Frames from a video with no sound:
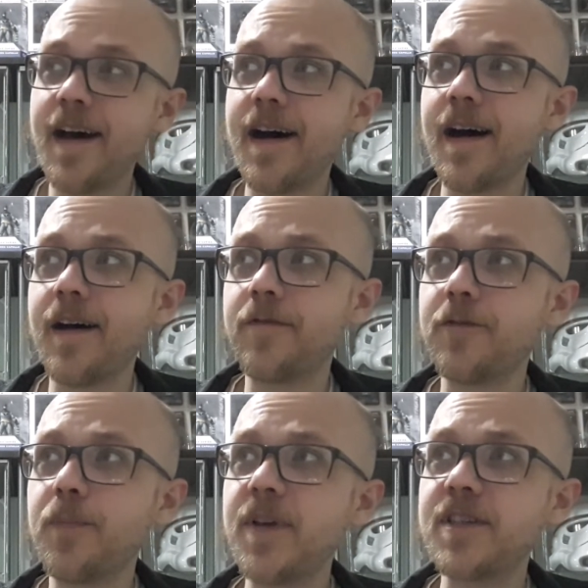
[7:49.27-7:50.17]

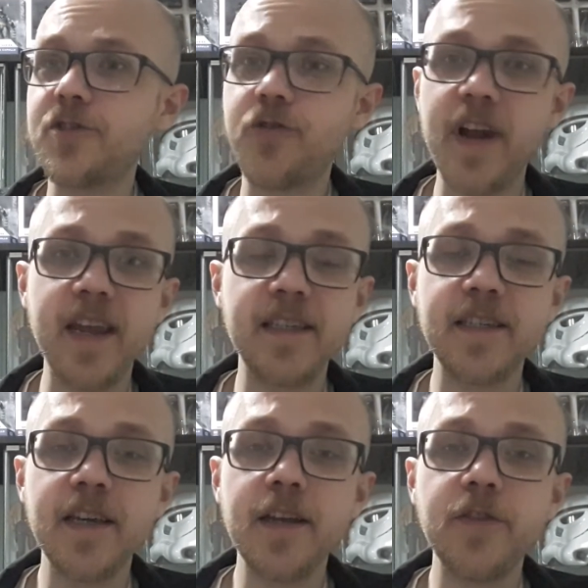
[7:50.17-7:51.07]
floppies and
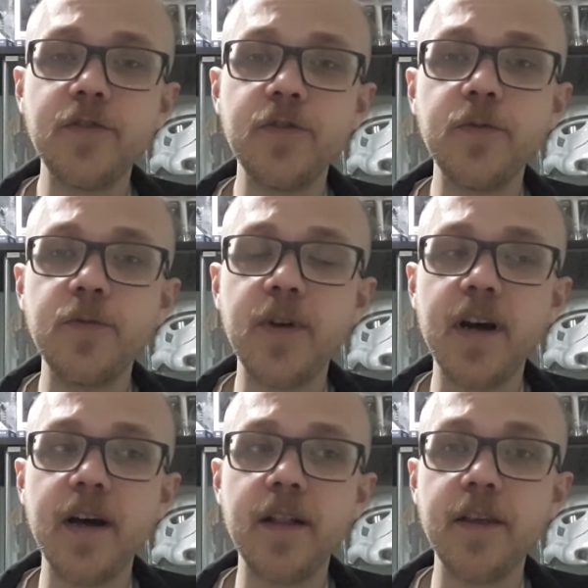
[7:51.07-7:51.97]
trades to
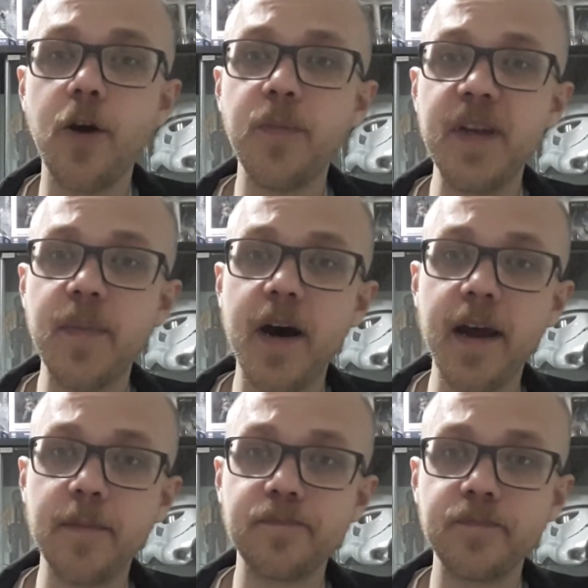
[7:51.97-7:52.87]
the
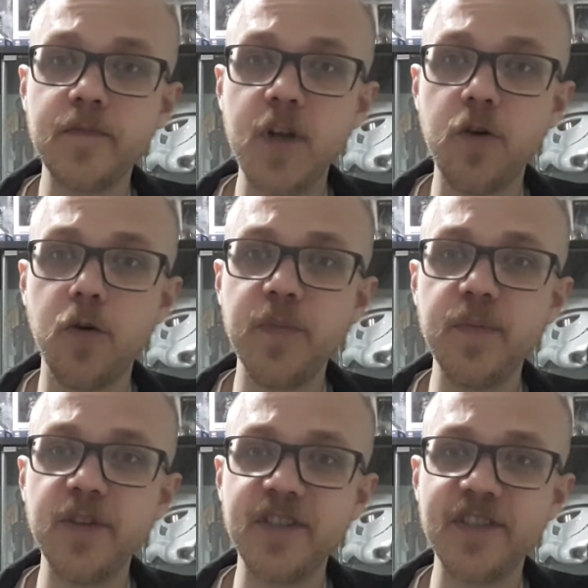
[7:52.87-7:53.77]

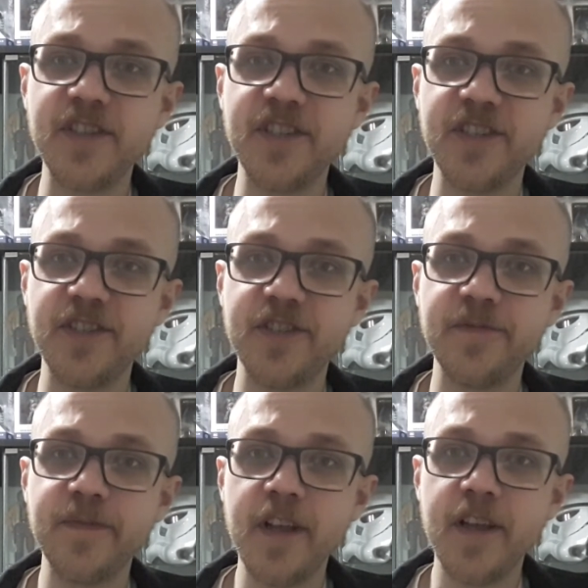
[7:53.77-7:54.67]
omnibuses,
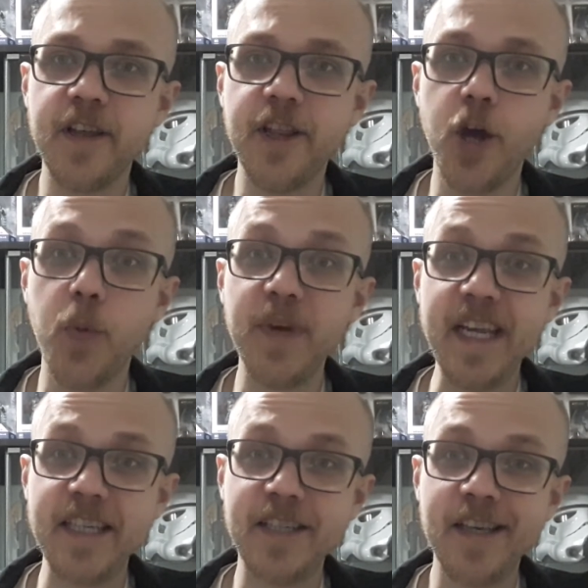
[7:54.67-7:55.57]
the
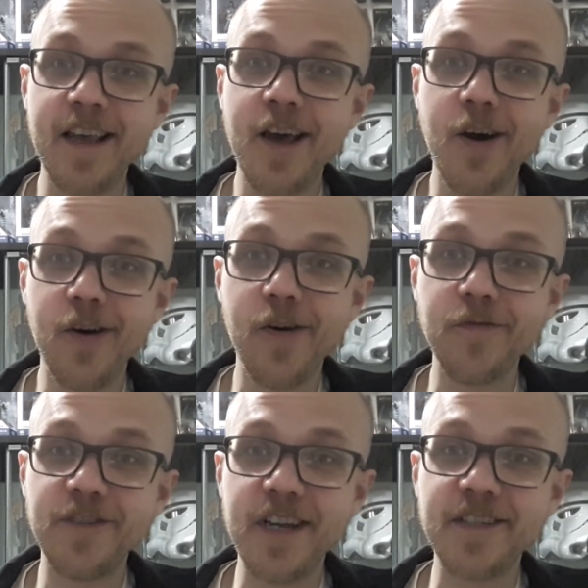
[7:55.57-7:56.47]
omnis
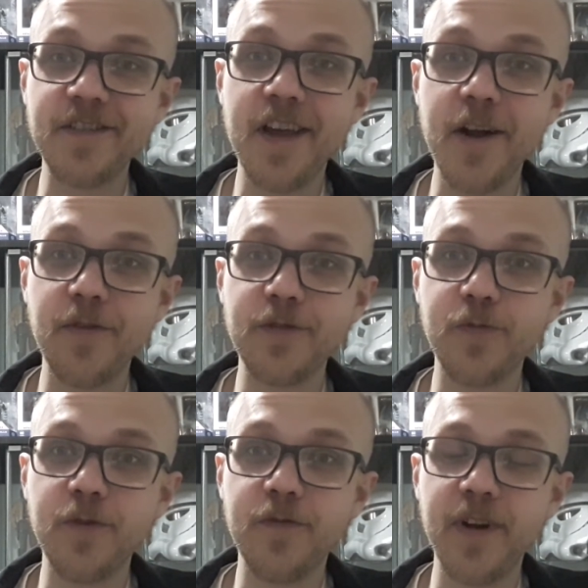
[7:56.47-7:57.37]
of Jason Aaron's
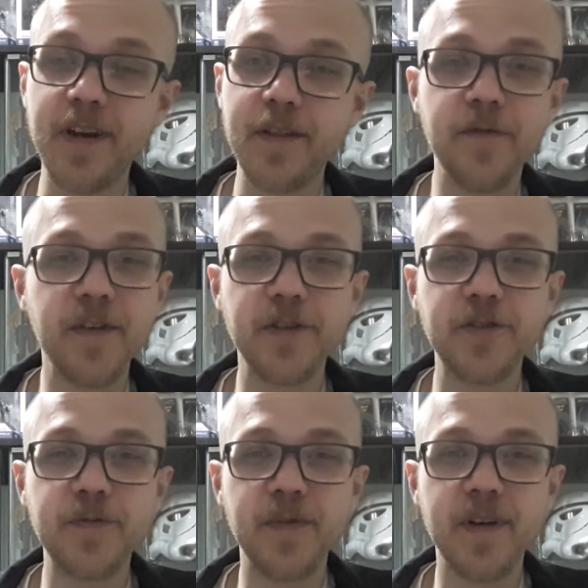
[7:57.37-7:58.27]
Wolverine.
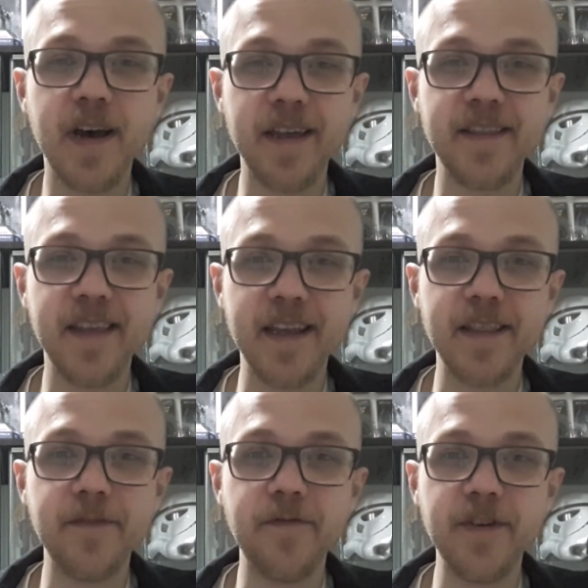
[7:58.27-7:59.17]
I
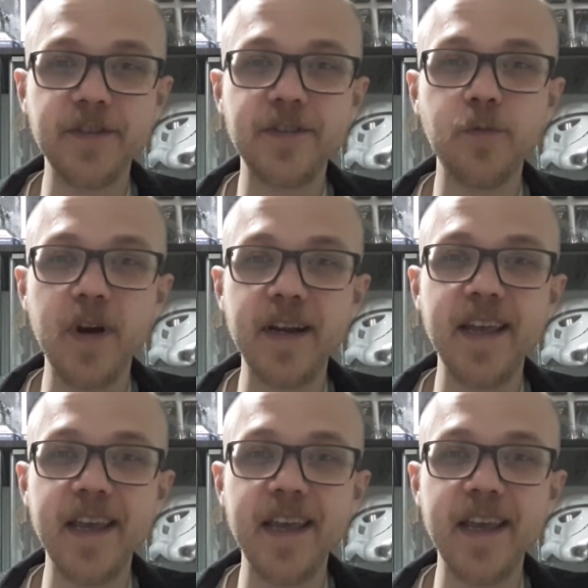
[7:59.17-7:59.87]
think the first one